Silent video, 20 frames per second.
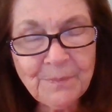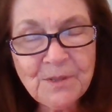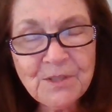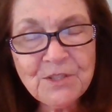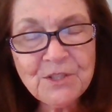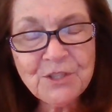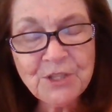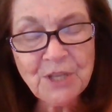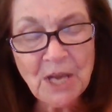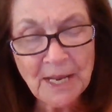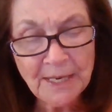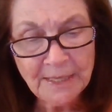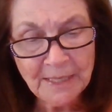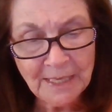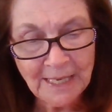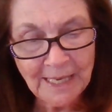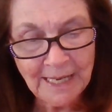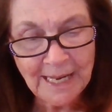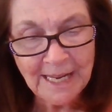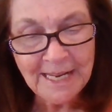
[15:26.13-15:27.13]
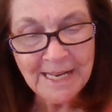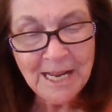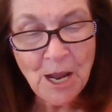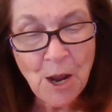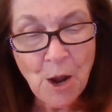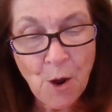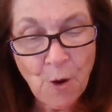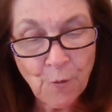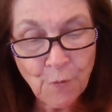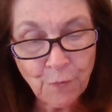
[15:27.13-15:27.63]
suddenly
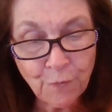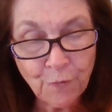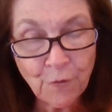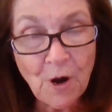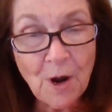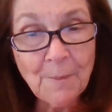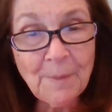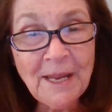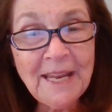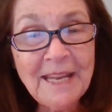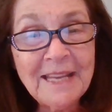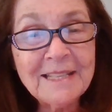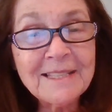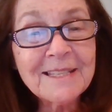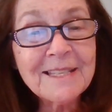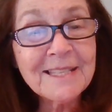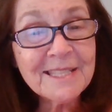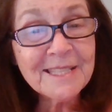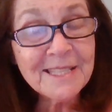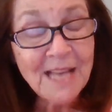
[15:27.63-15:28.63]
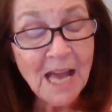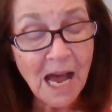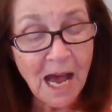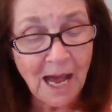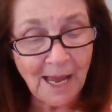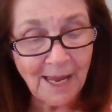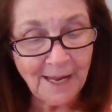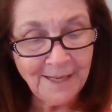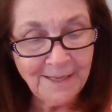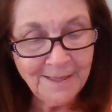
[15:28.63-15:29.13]
from
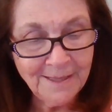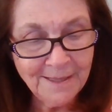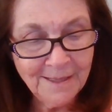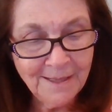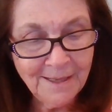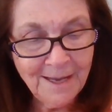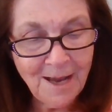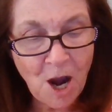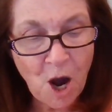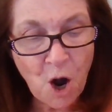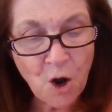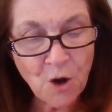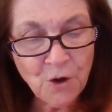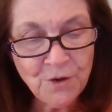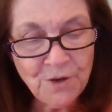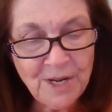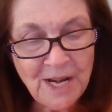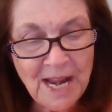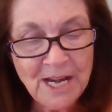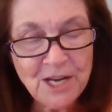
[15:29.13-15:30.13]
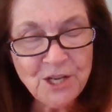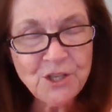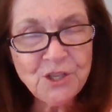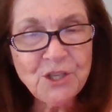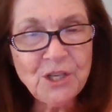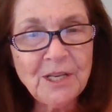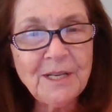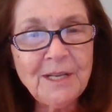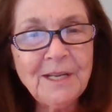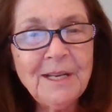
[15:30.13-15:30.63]
inside, our
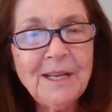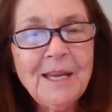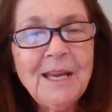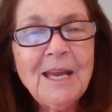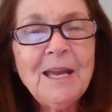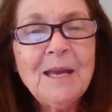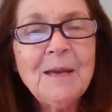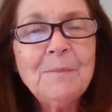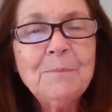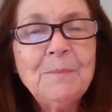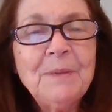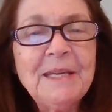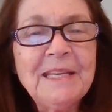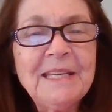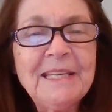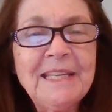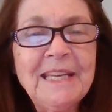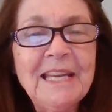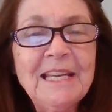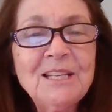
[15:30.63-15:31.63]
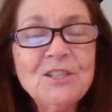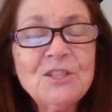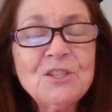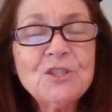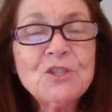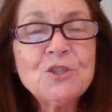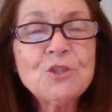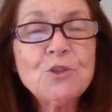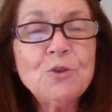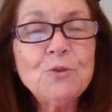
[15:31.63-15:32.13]
nation
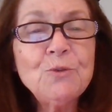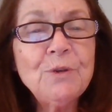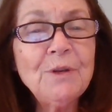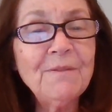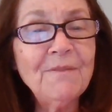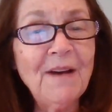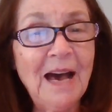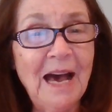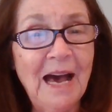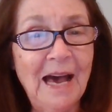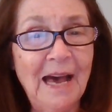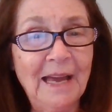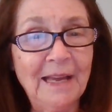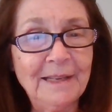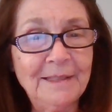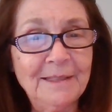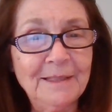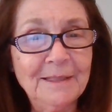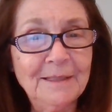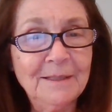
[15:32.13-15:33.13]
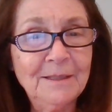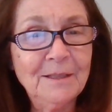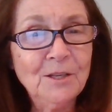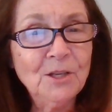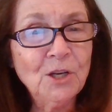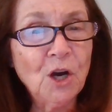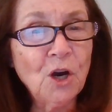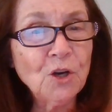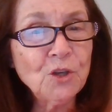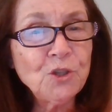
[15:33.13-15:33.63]
begins to divide.
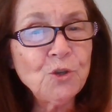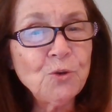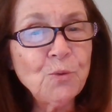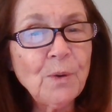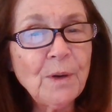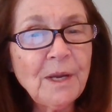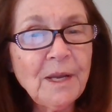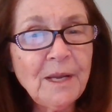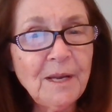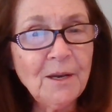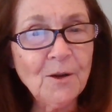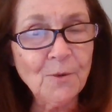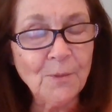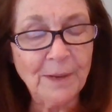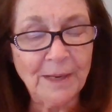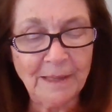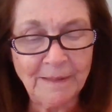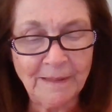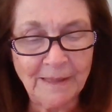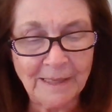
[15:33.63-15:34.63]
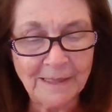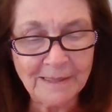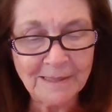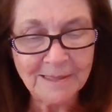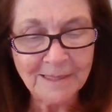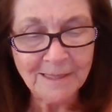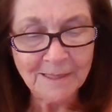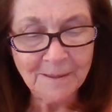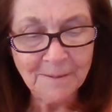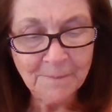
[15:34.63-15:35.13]
Are you hearing
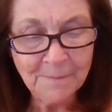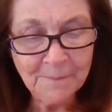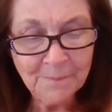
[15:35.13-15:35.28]
this?